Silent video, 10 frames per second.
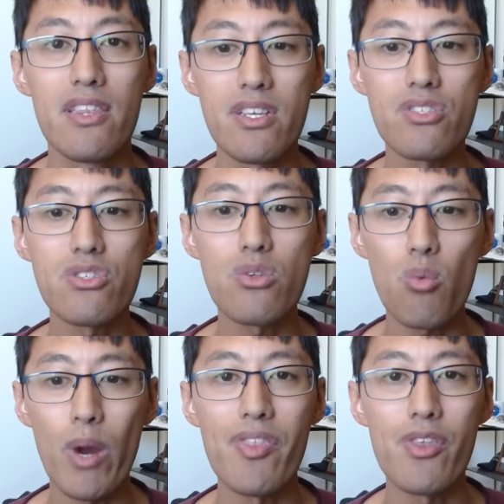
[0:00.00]
This is the
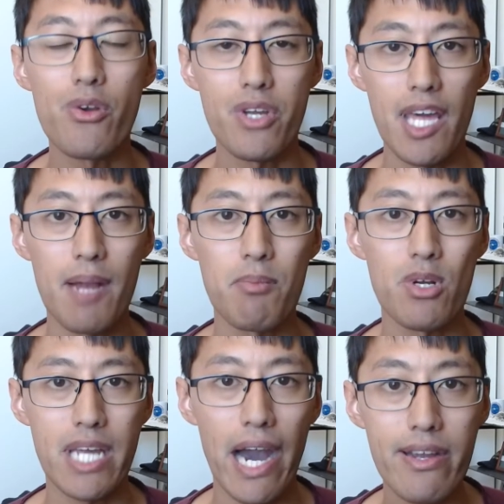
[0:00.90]
way that your
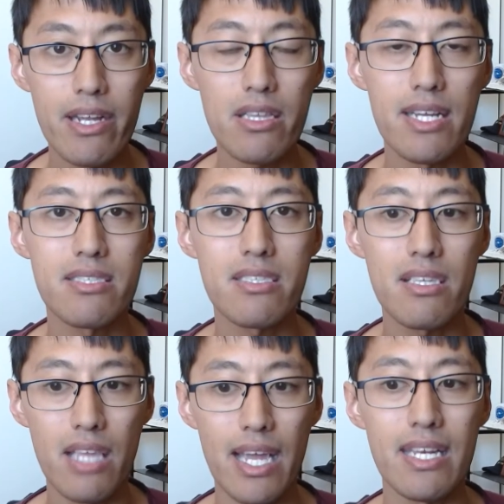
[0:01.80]
camera calculates
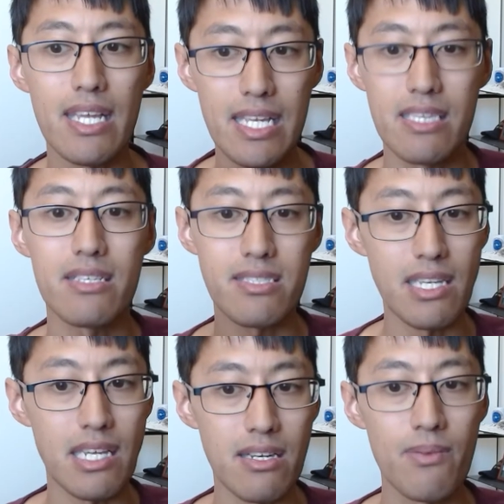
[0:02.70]
the light in the
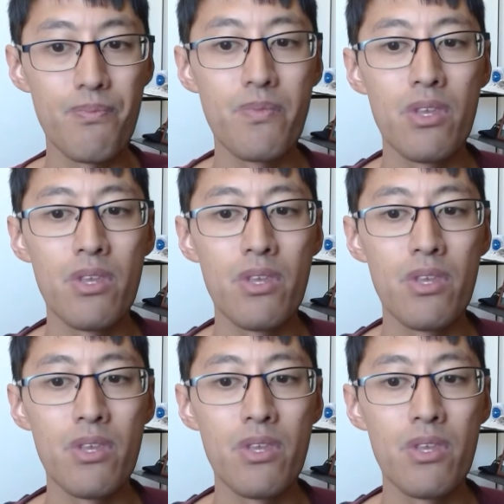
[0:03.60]
scene.